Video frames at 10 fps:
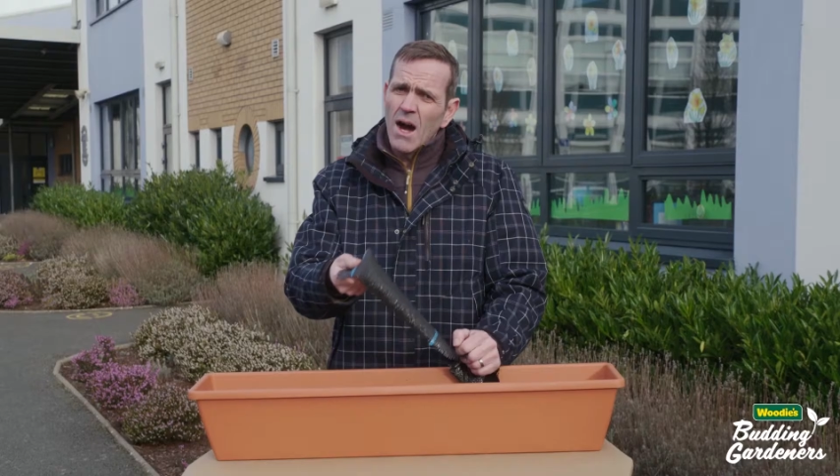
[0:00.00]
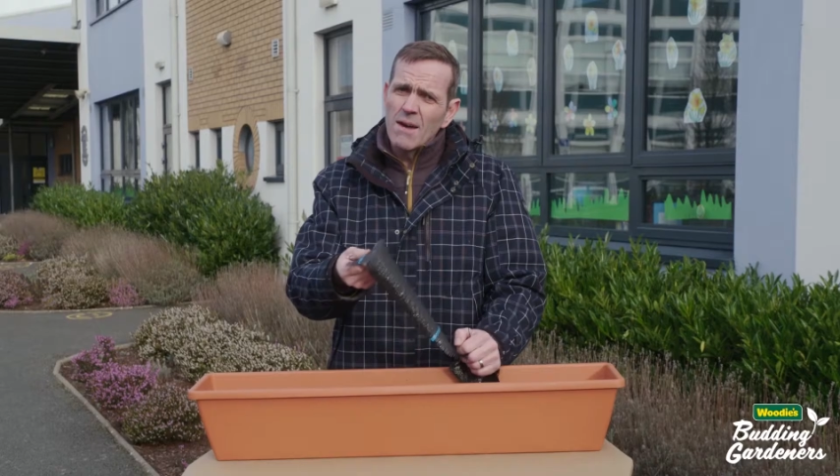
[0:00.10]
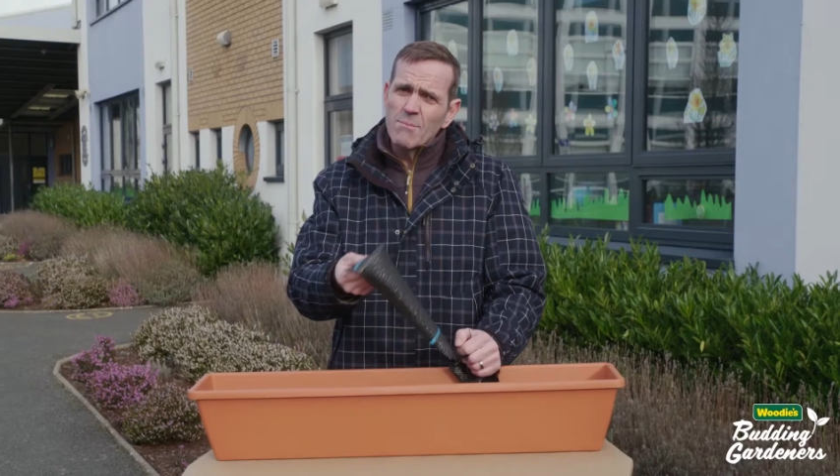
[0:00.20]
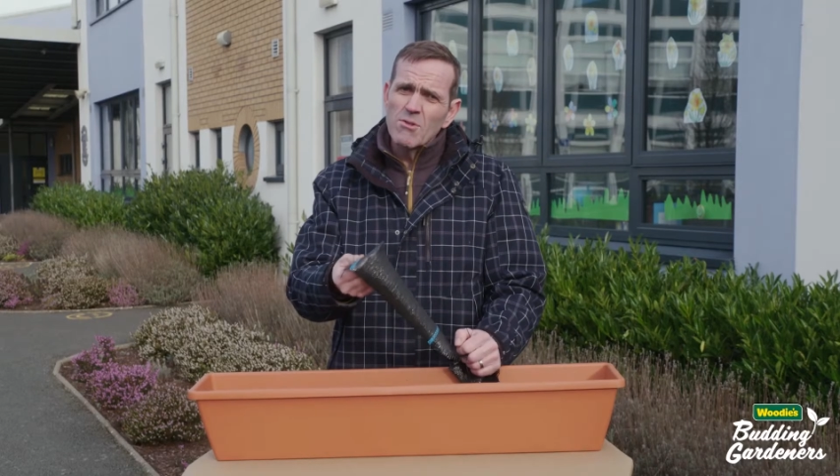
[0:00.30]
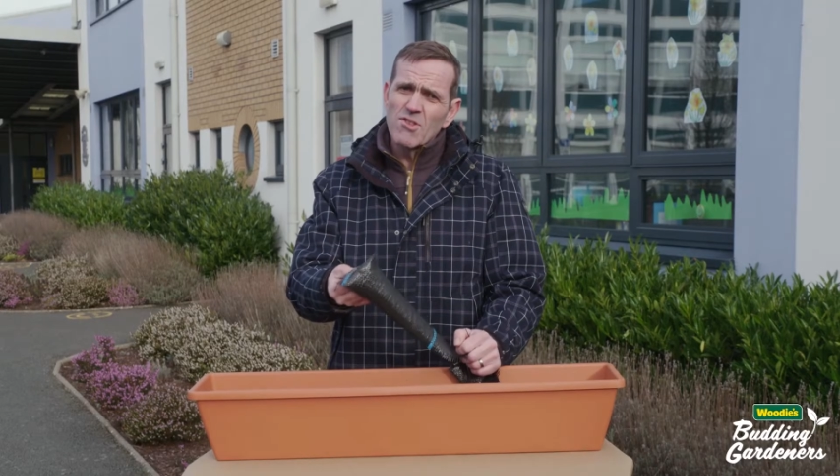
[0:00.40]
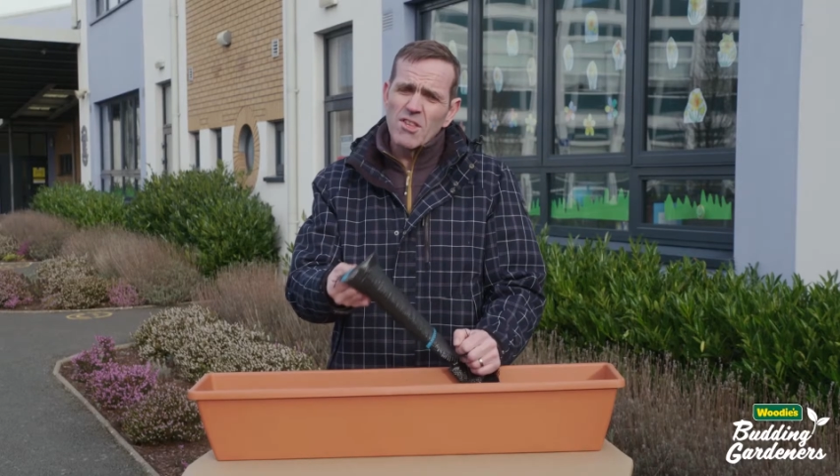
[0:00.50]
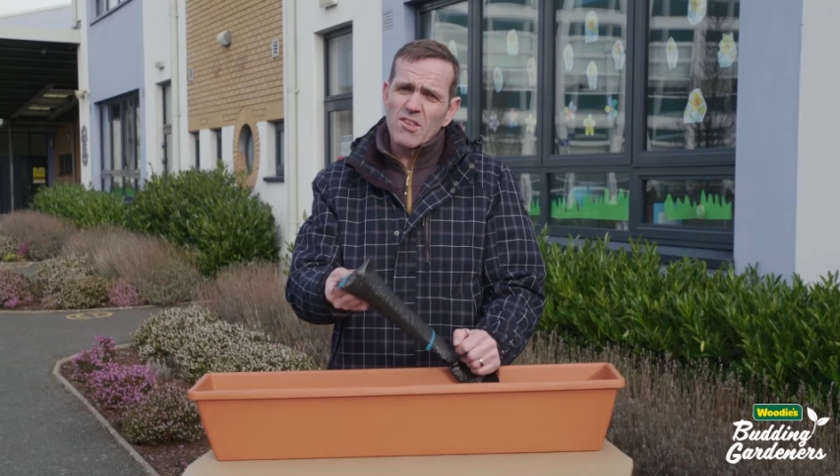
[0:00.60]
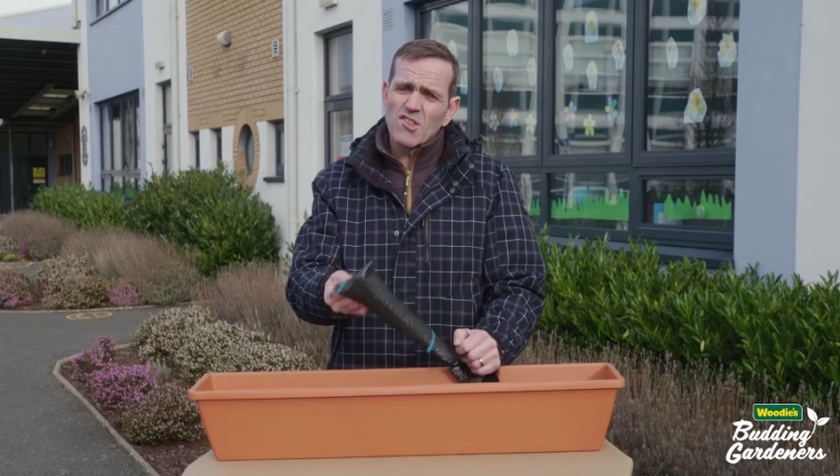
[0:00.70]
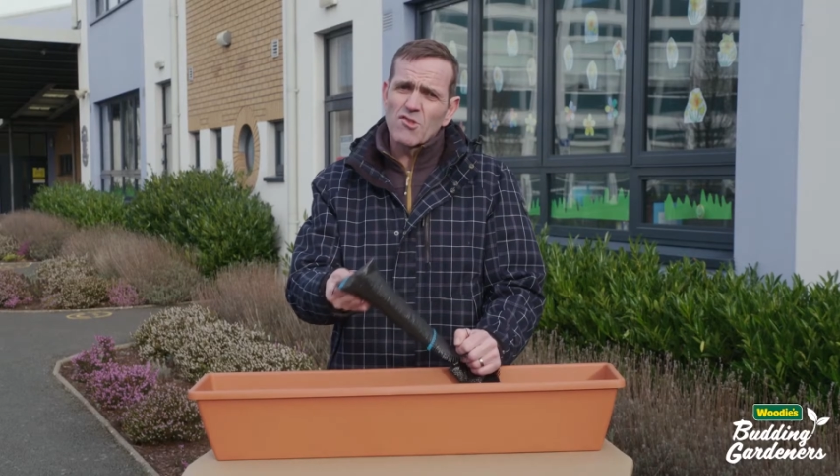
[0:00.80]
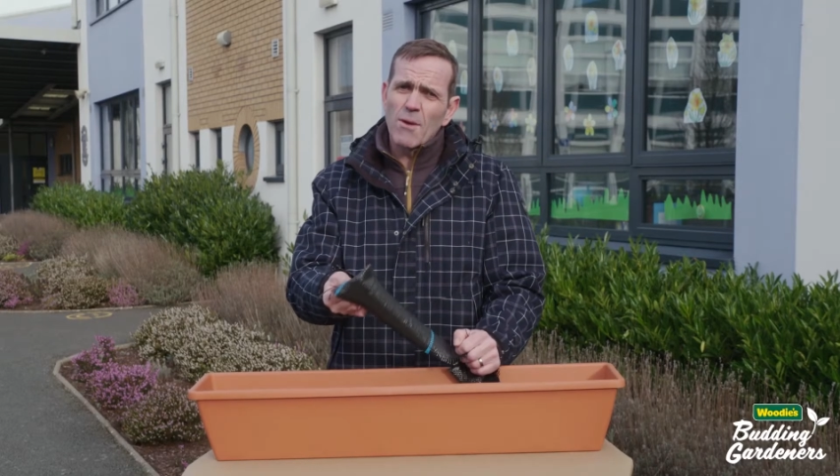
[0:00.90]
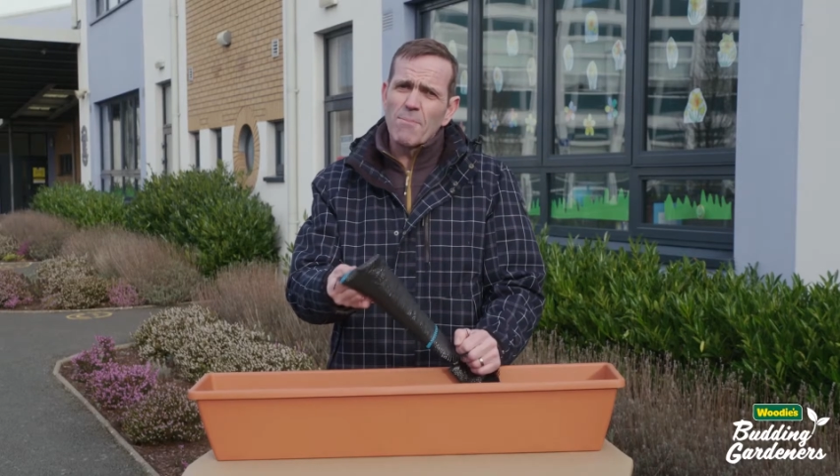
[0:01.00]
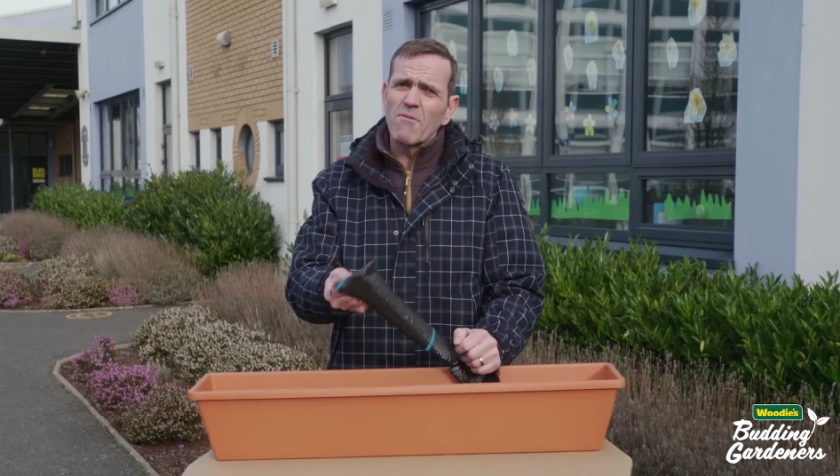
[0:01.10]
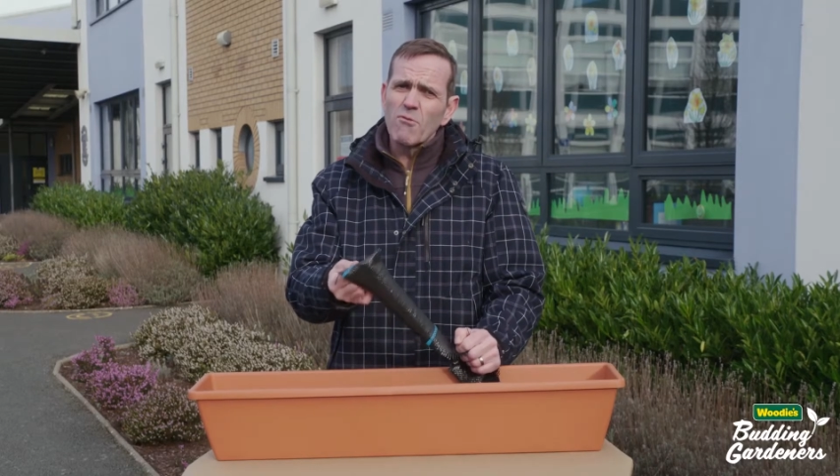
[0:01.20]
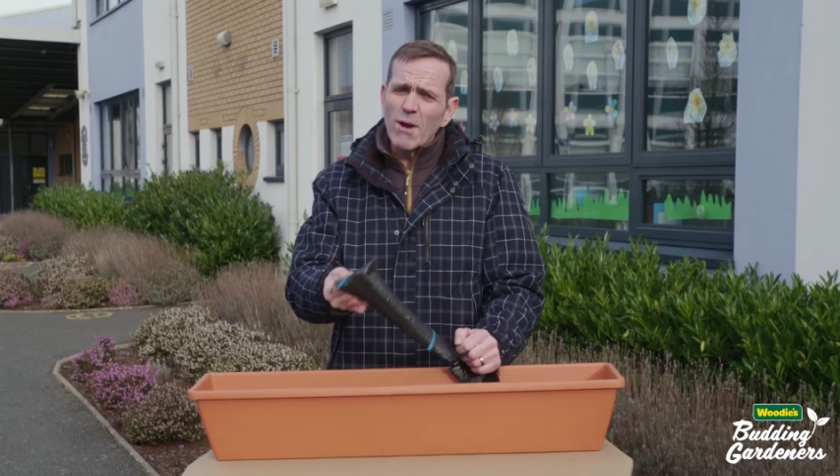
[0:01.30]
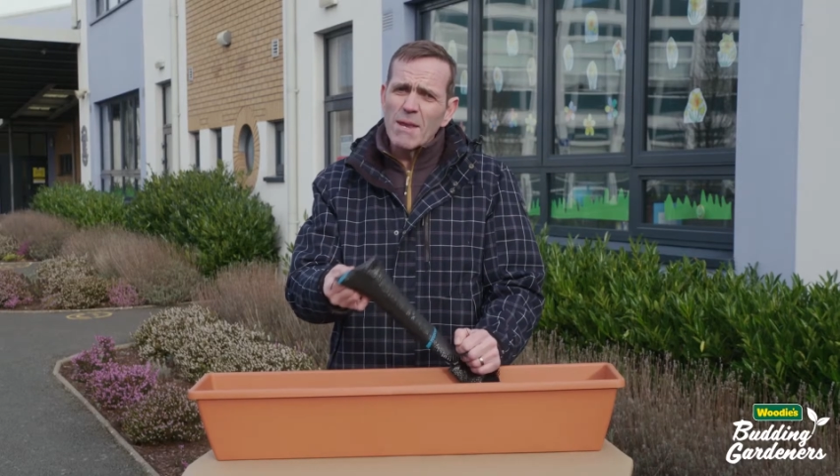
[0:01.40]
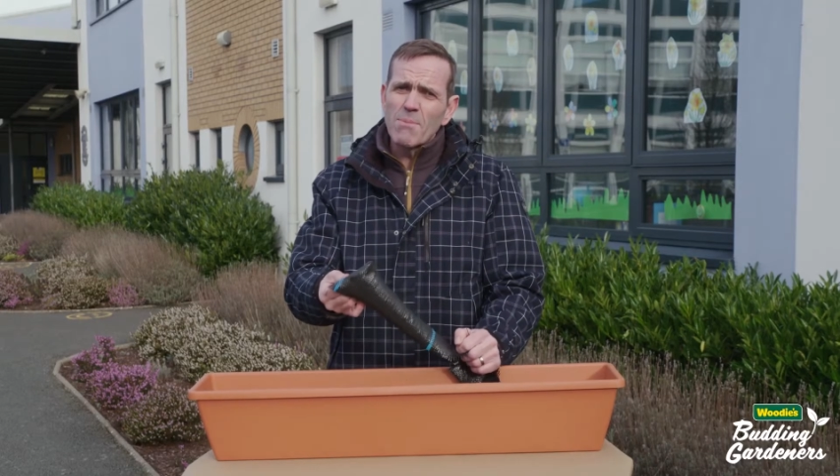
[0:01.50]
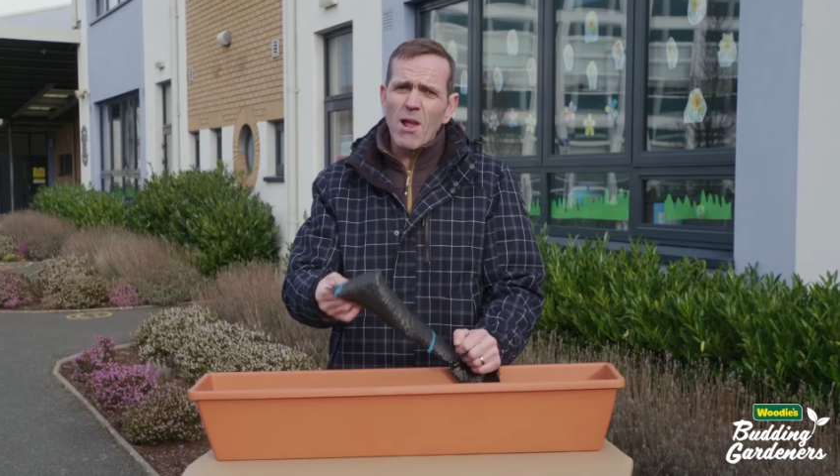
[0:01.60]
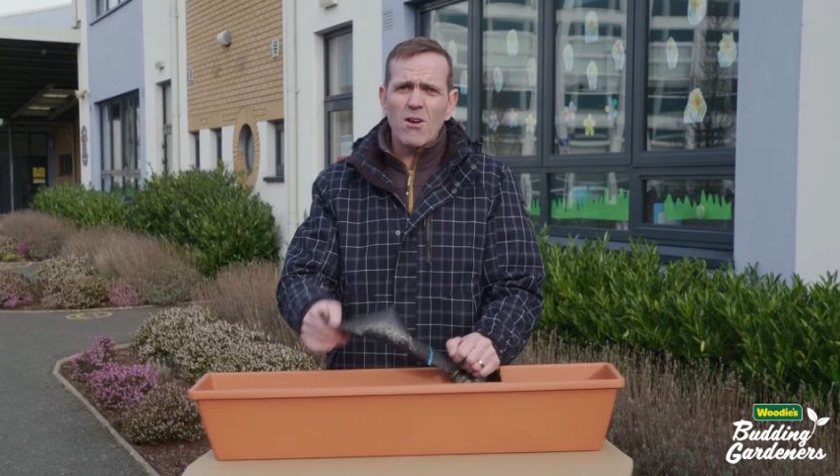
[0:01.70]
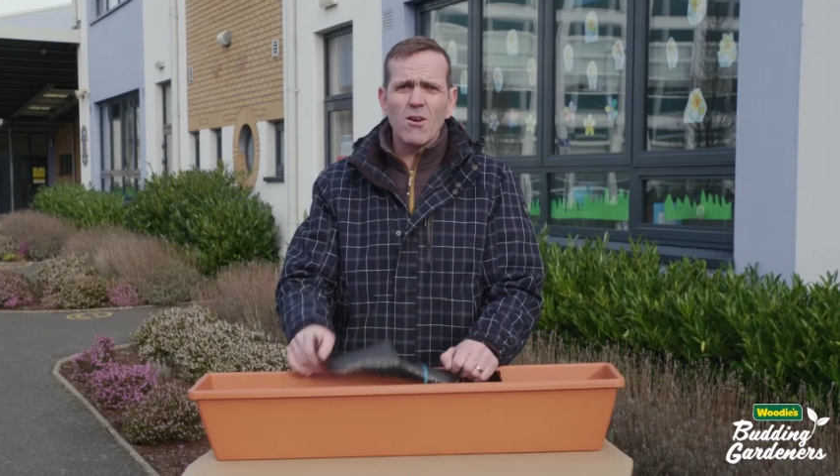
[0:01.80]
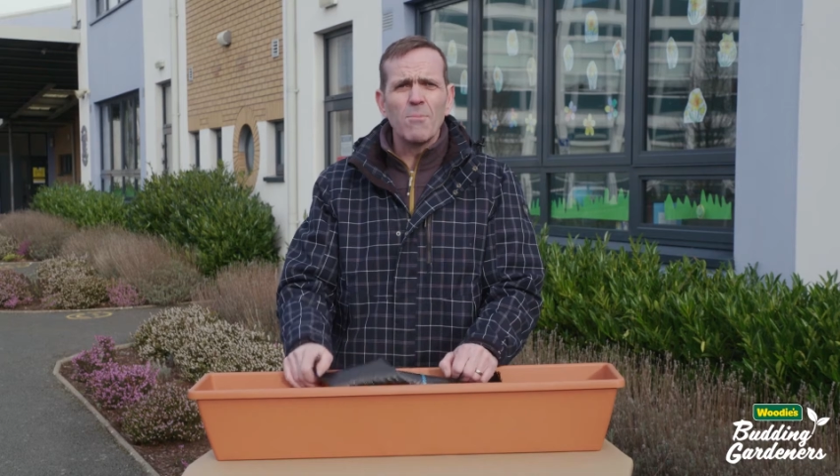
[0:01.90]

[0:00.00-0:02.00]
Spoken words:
I'm using this strip of weed blocker,